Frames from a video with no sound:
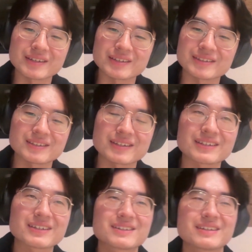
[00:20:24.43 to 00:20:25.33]

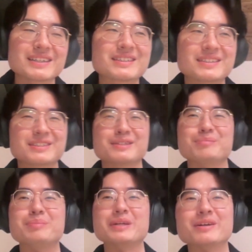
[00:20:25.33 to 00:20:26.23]
It's such
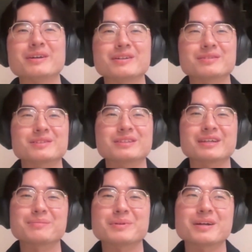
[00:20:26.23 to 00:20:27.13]
a big hurdle to
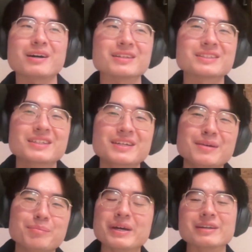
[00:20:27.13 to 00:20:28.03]
get past,
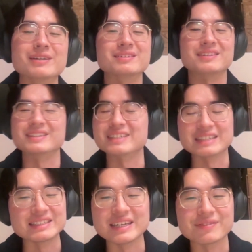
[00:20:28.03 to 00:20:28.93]
but
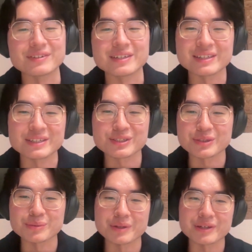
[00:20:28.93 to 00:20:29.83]
it's definitely
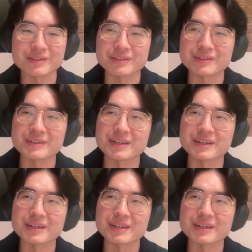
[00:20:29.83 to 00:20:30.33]
so worth it.